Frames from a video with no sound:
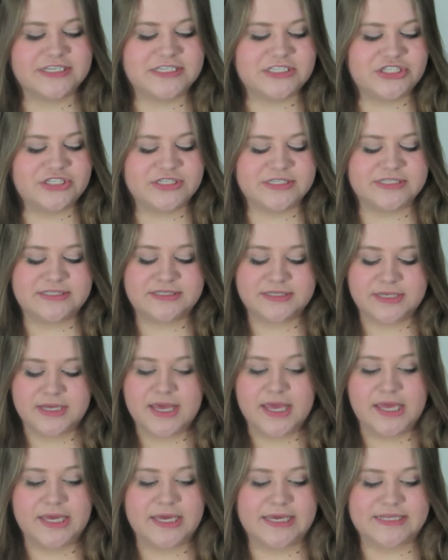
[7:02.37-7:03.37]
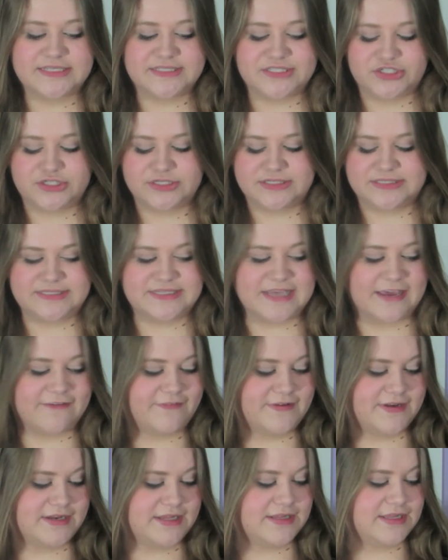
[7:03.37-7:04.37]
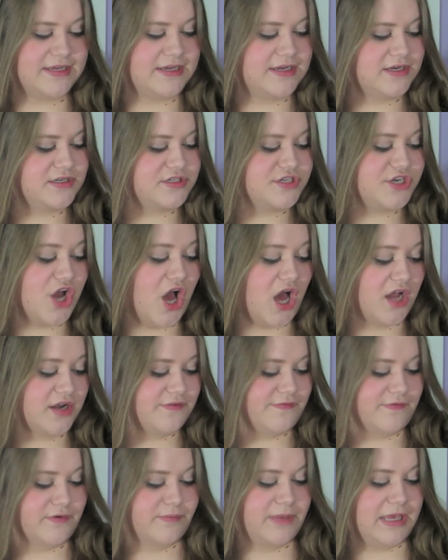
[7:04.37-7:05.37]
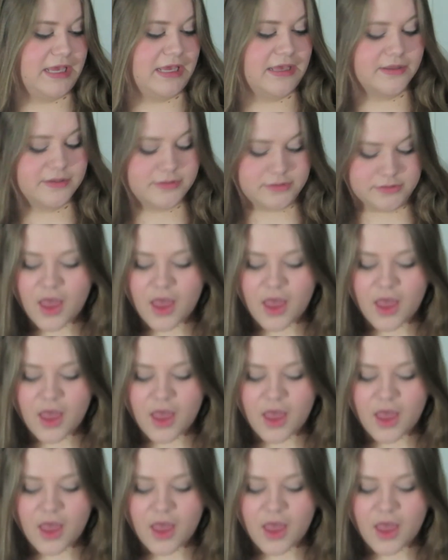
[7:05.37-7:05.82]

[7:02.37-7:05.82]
It's just definitely not for me.